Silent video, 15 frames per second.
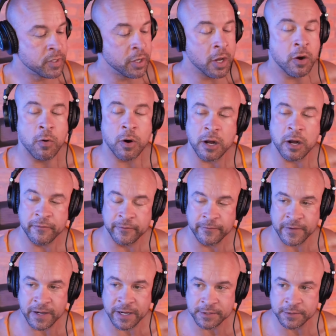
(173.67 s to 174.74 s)
off of
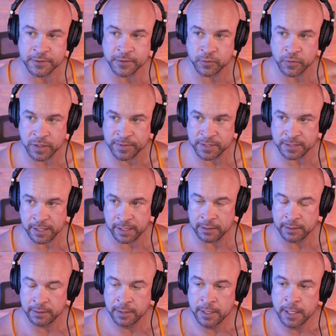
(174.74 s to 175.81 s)
Pfizer's
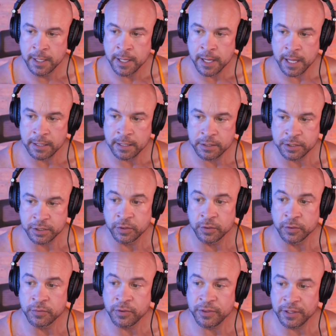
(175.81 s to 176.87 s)
website and
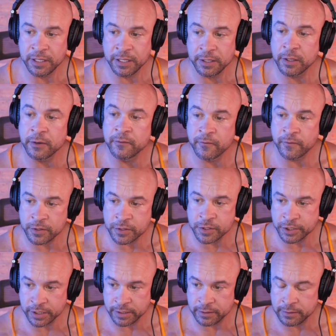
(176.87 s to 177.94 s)
do the
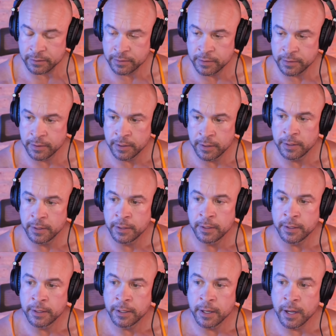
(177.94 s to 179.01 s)
conversion
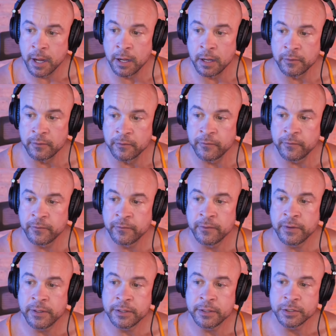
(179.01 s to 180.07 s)
of
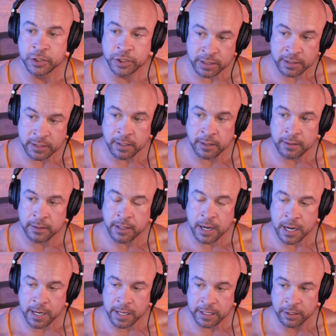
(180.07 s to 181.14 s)
NGENLA
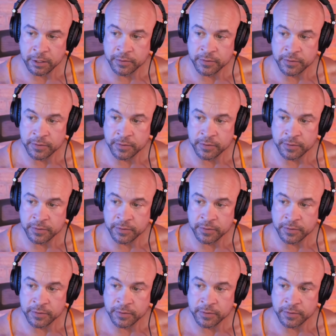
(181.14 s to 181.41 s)
IUs